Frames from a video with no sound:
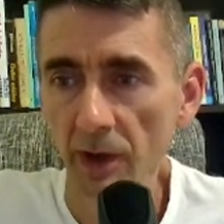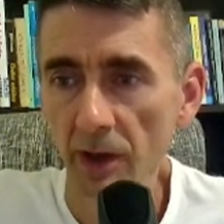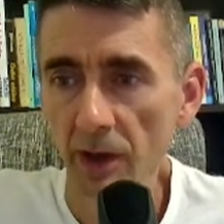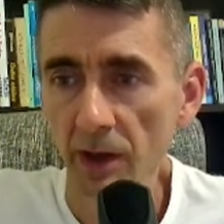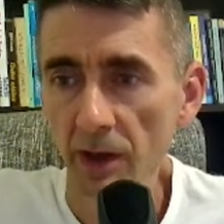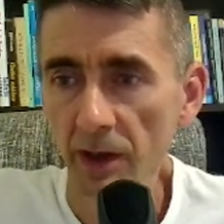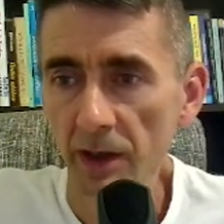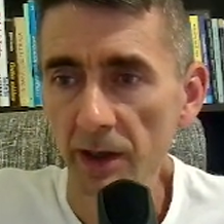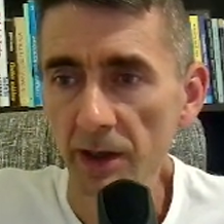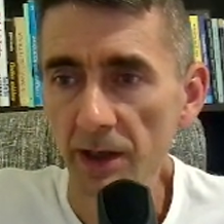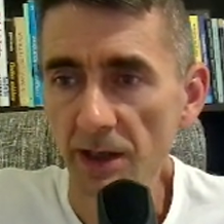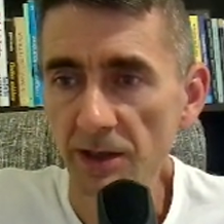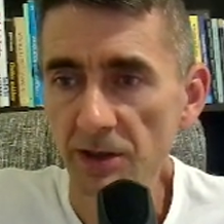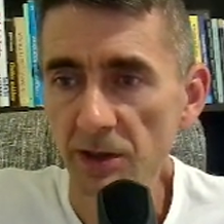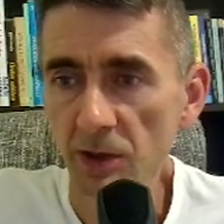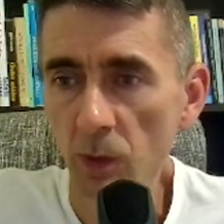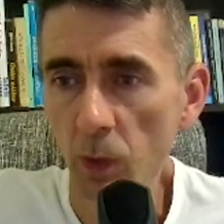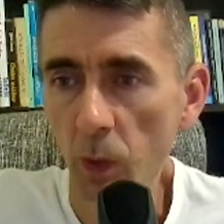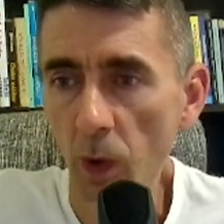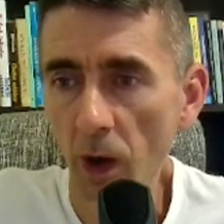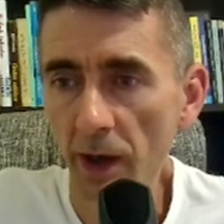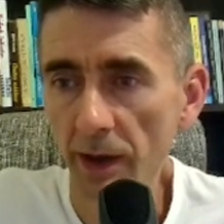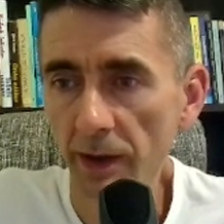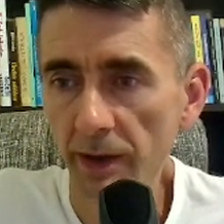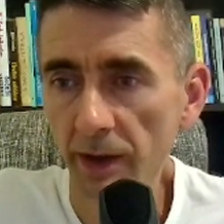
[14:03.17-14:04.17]
Here actually
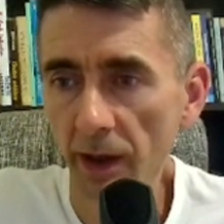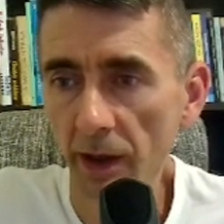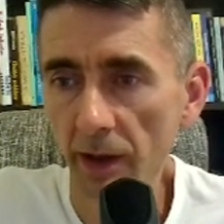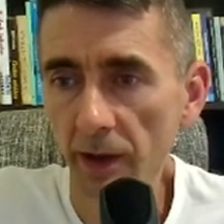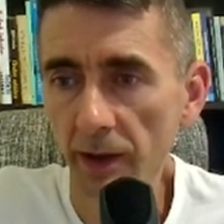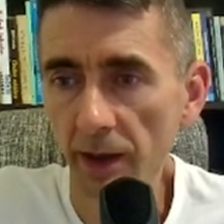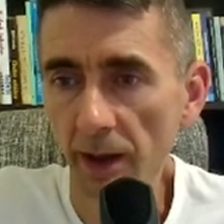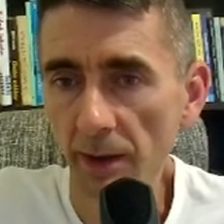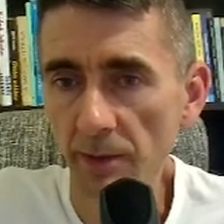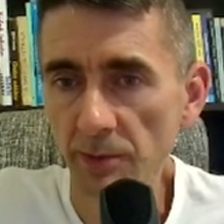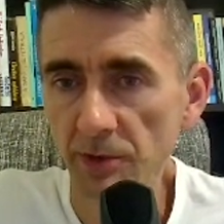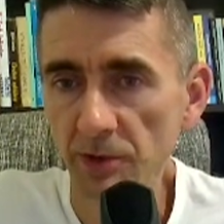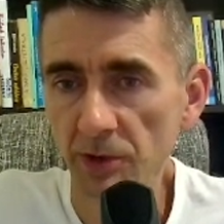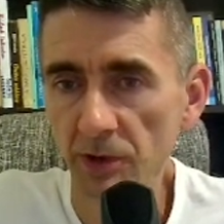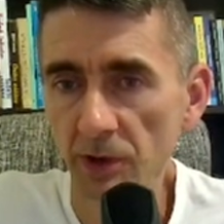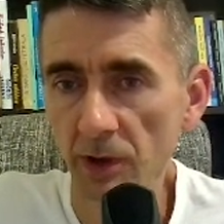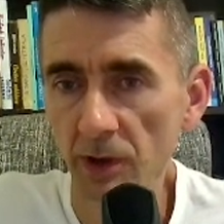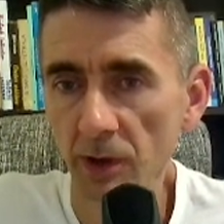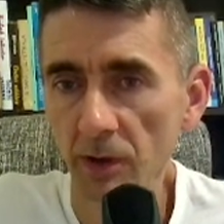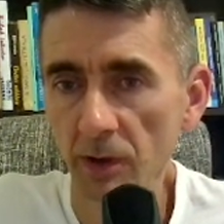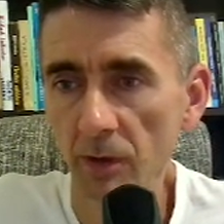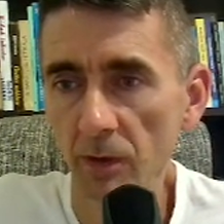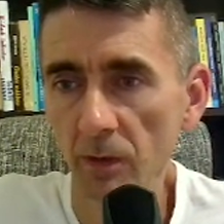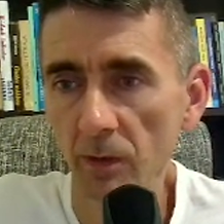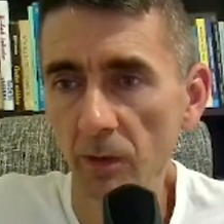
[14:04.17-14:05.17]
white can capture
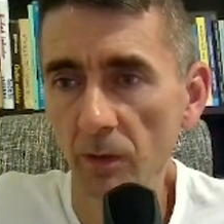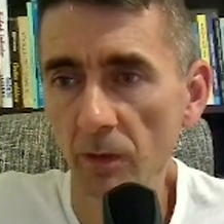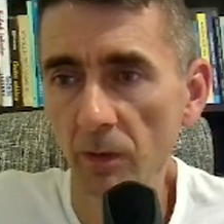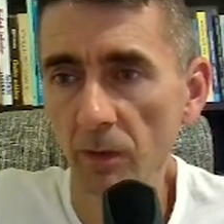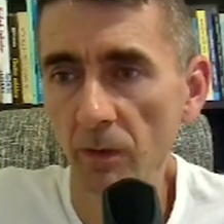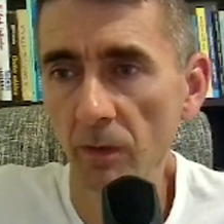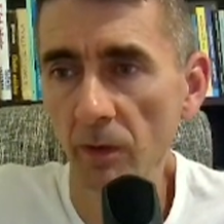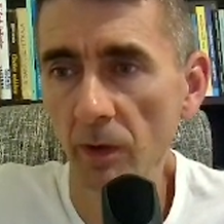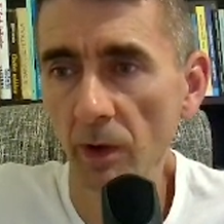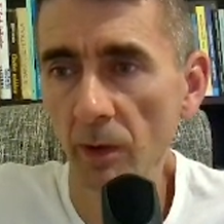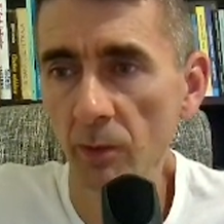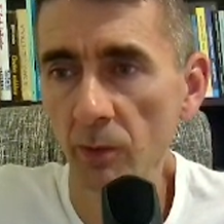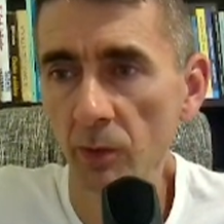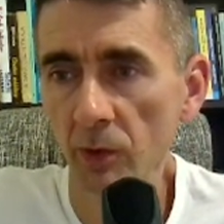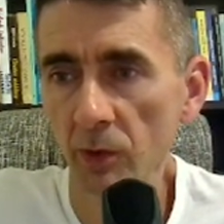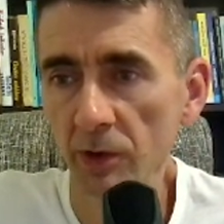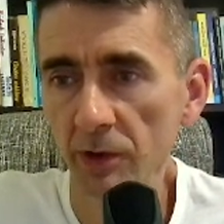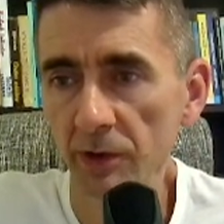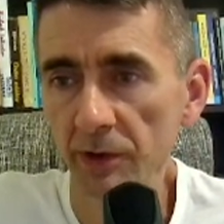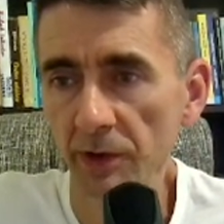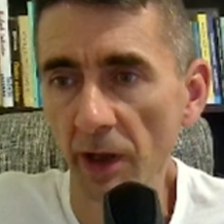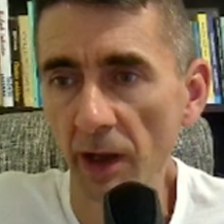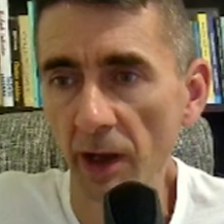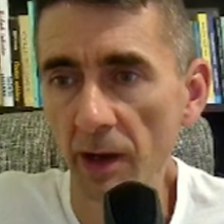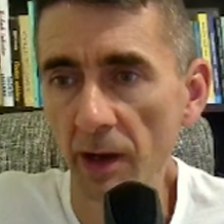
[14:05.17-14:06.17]
one more
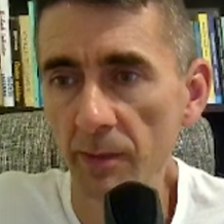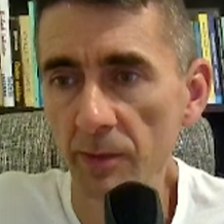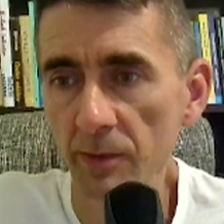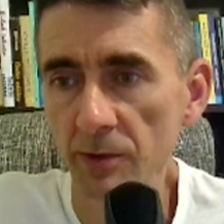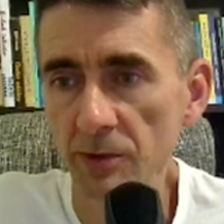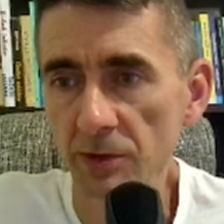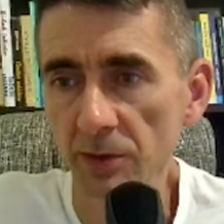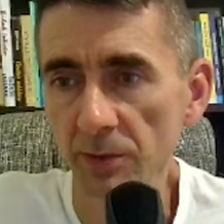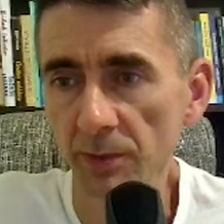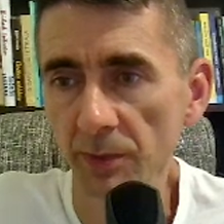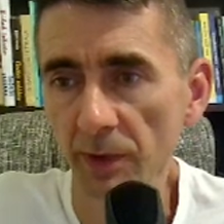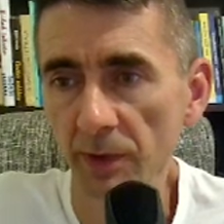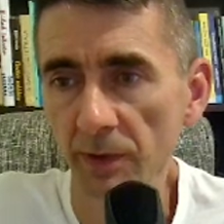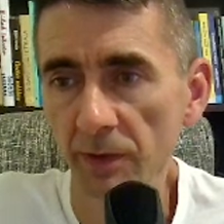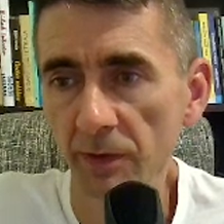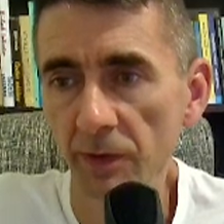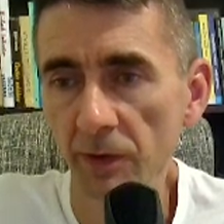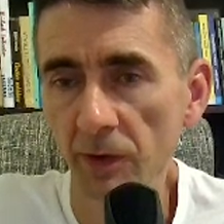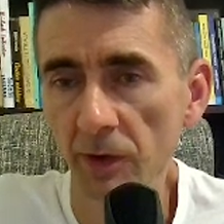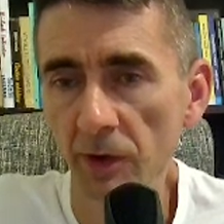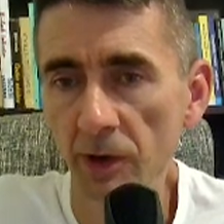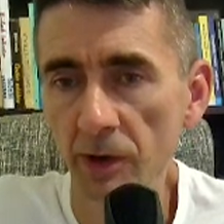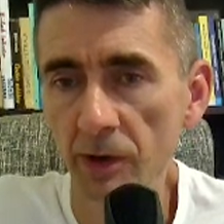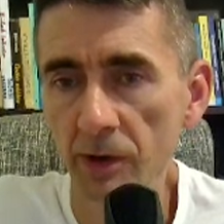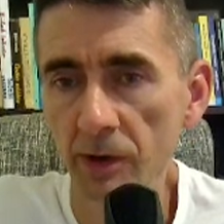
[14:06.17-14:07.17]
time, bishop
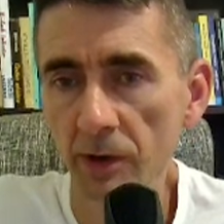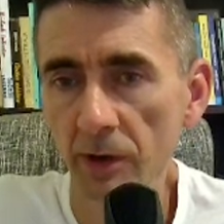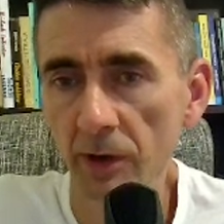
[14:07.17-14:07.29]
f4,